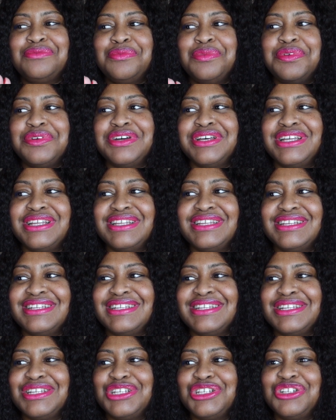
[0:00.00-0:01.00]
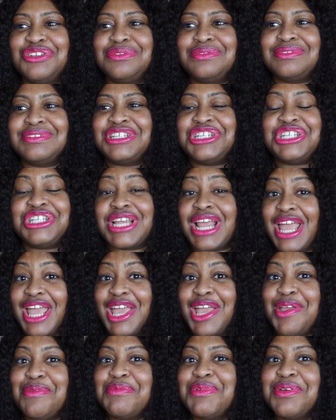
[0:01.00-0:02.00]
would
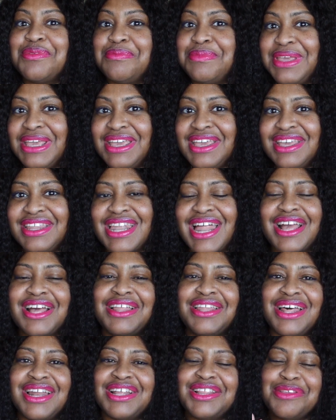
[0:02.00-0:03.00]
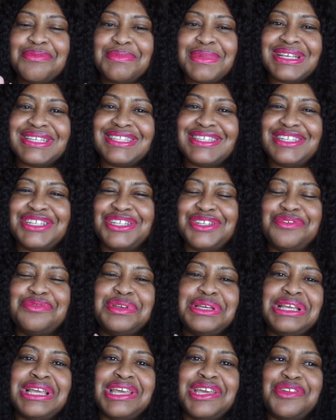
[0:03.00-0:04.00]
shame me. Like a lot of the messaging
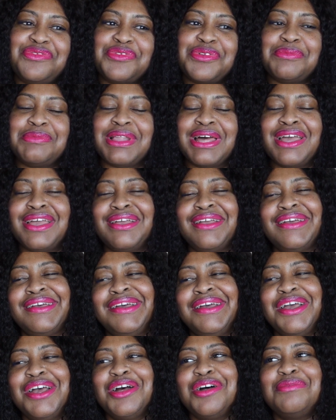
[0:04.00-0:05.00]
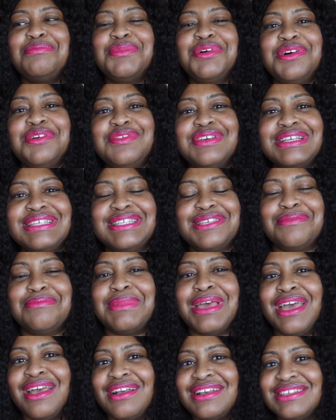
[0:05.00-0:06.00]
we get from like movies and
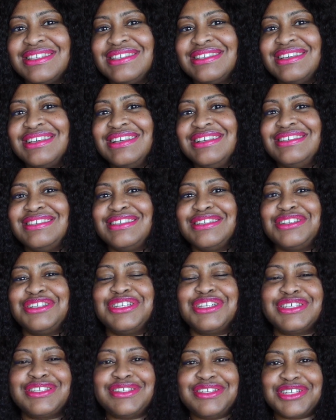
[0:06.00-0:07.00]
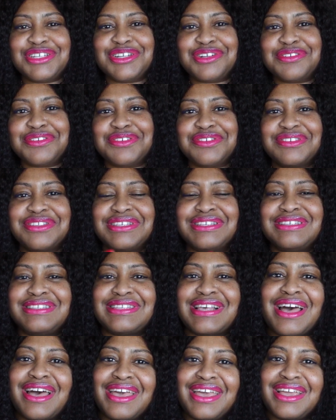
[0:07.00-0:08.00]
magazines and just general
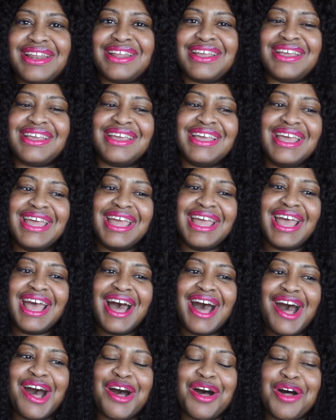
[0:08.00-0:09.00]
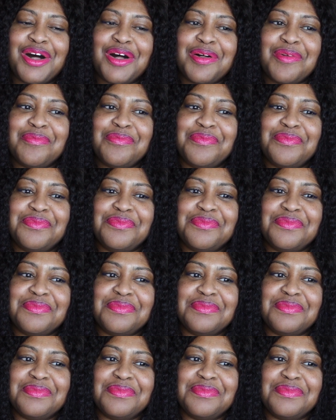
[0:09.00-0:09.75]
society. I